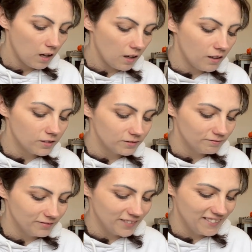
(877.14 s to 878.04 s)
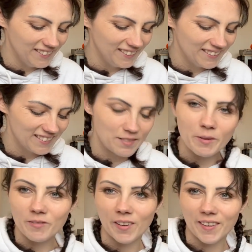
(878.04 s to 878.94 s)
Oh, to be
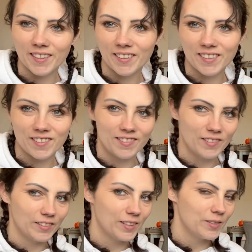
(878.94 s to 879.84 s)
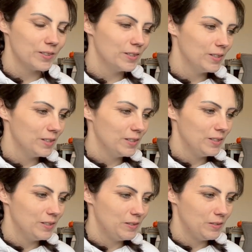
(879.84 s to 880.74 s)
fair, they kind of look like
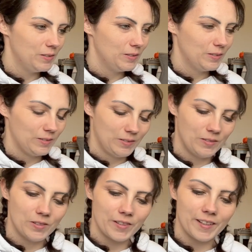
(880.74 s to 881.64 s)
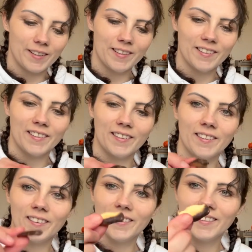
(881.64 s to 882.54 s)
what they
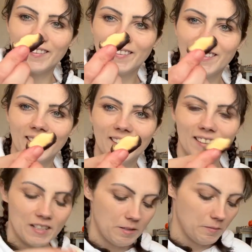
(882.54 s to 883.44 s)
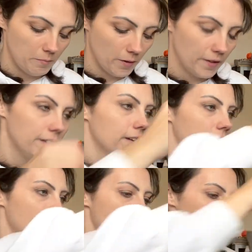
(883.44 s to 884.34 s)
are. But hey ho!